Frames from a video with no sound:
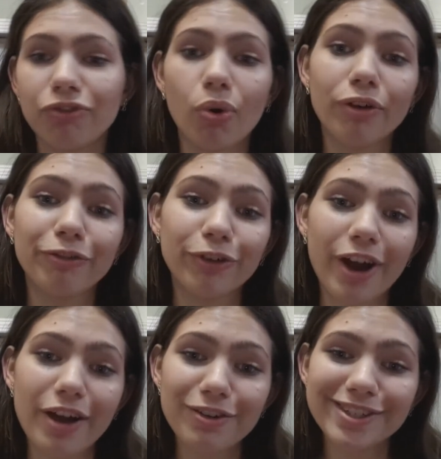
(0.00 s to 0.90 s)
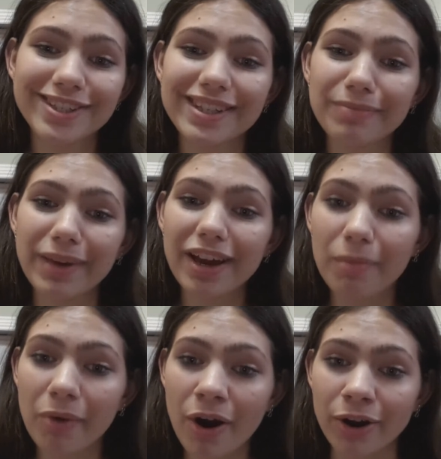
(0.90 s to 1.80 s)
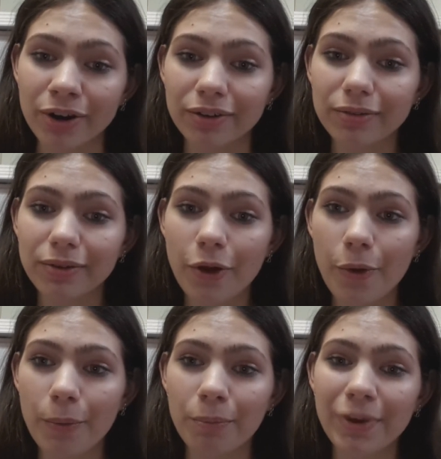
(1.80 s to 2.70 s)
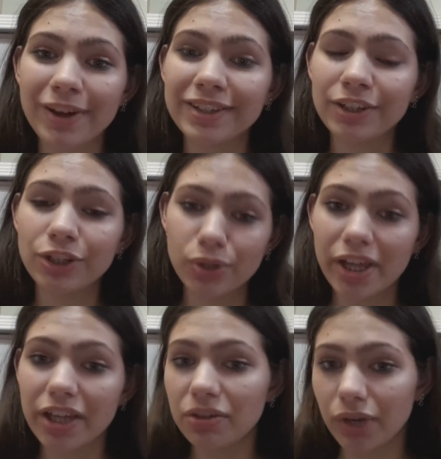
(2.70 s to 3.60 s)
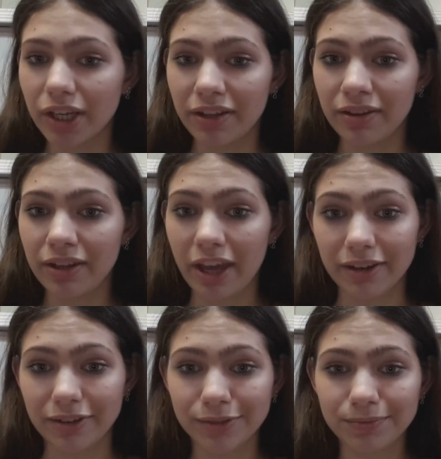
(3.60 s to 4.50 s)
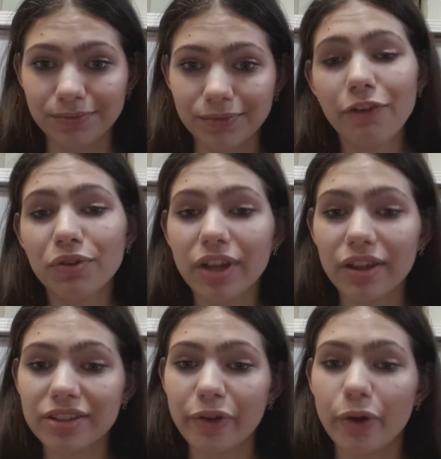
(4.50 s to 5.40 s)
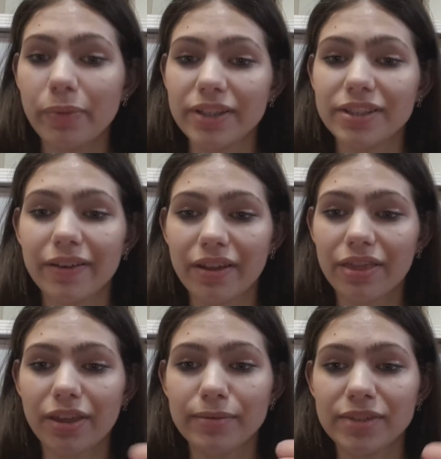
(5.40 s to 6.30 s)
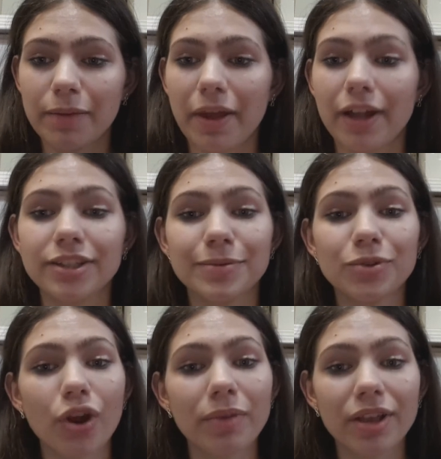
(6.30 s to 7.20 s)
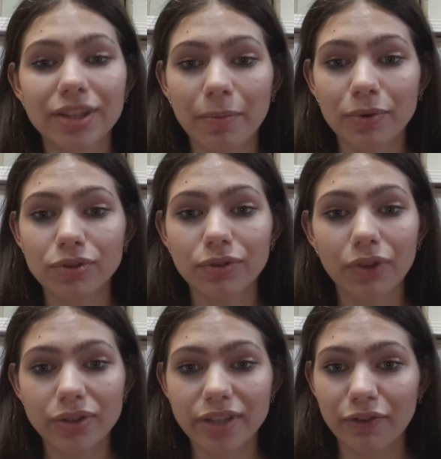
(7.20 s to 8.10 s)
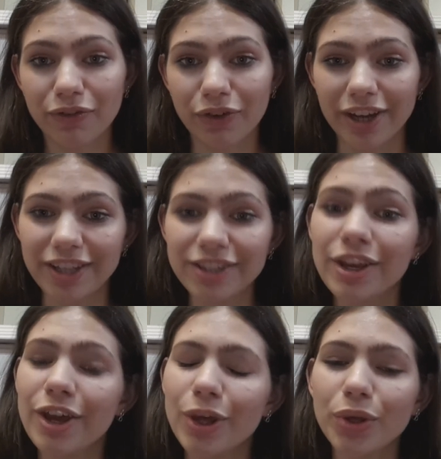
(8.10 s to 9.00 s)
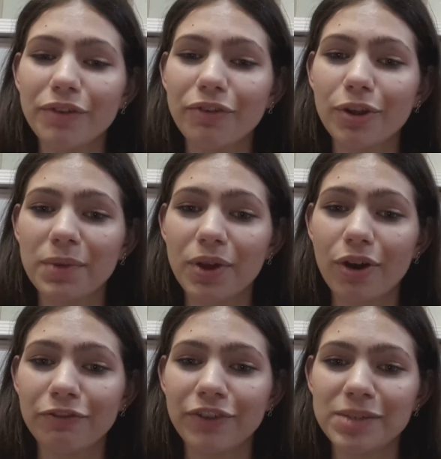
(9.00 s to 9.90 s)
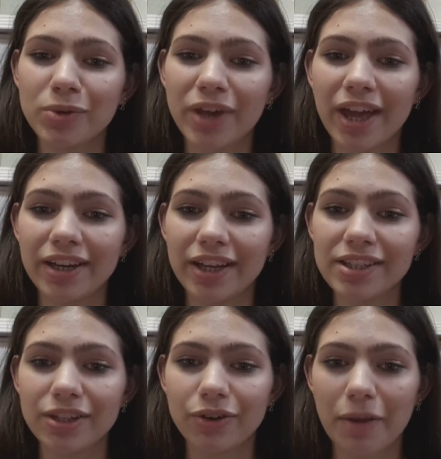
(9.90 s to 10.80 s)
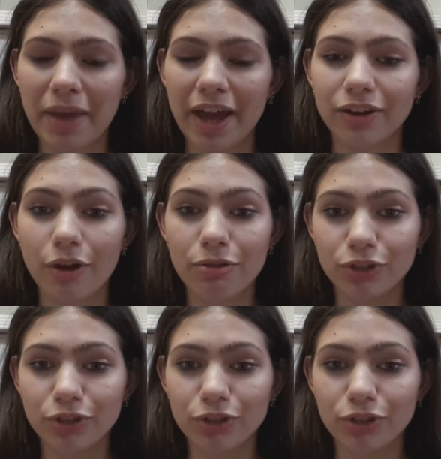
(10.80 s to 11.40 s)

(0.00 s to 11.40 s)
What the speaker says: or for others it might come hard, but you'll get it right in the end. If you like this video, please give it a thumbs up and subscribe, because I post new videos every Fridays. You can follow me on Facebook and Instagram at author